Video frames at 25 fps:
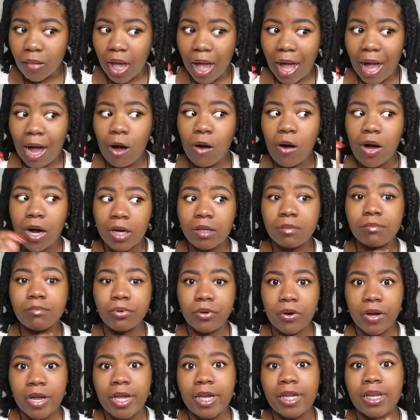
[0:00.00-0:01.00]
I'll
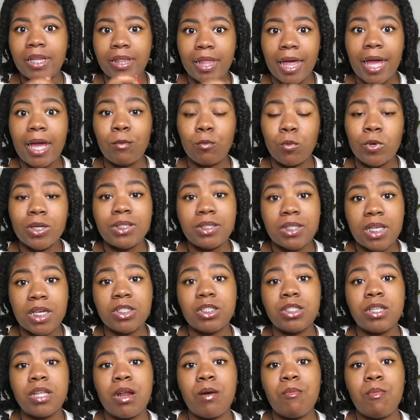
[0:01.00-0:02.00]
unbraid that one
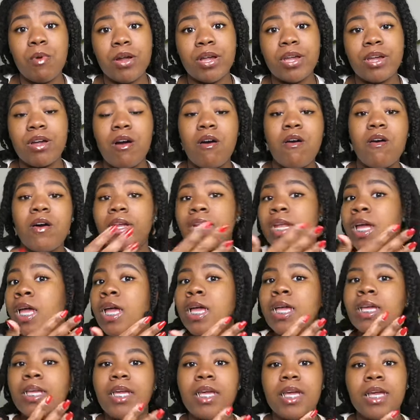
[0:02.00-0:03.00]
section that I'm working on,
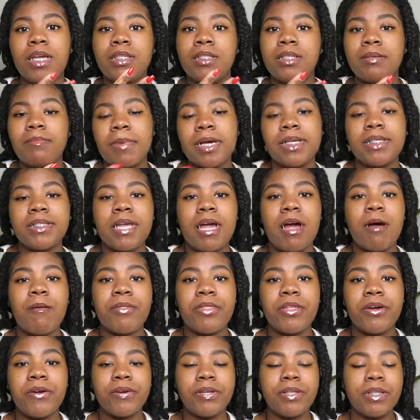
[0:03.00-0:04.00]
get into my scalp
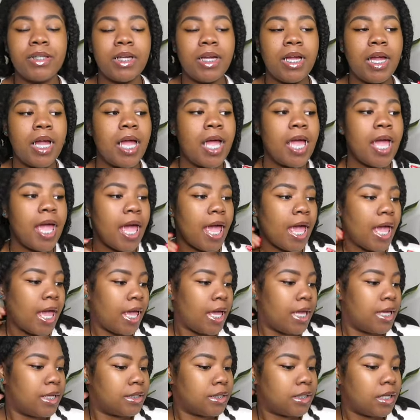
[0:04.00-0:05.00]
thoroughly,
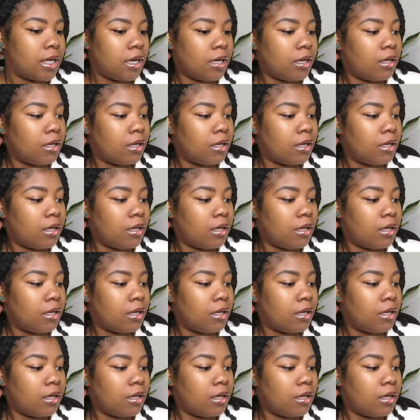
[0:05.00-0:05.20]
and